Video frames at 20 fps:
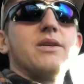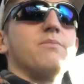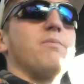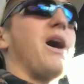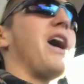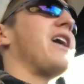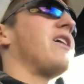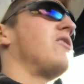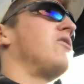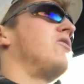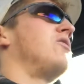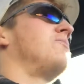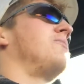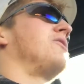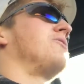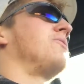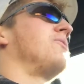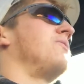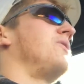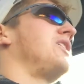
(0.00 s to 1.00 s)
back home,
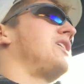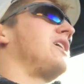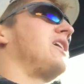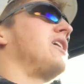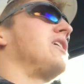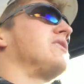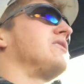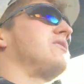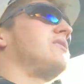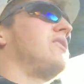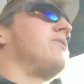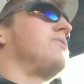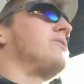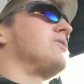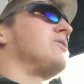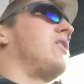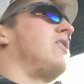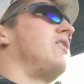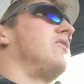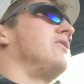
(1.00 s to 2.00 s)
every weekend, stuff was
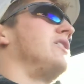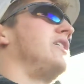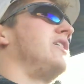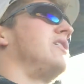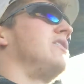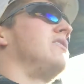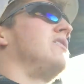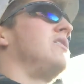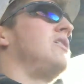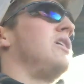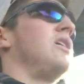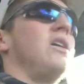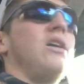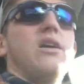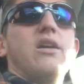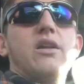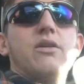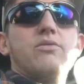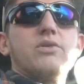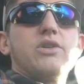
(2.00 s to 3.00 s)
hauled in,
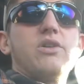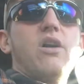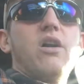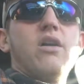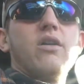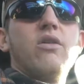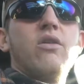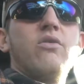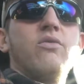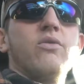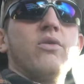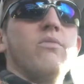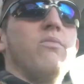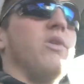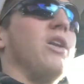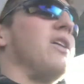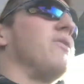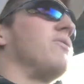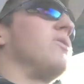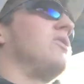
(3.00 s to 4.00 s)
and it was gone over, and
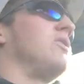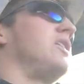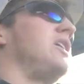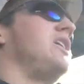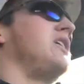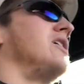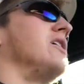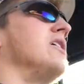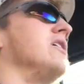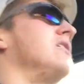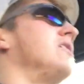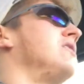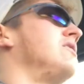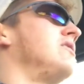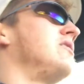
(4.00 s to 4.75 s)
whatever it needed,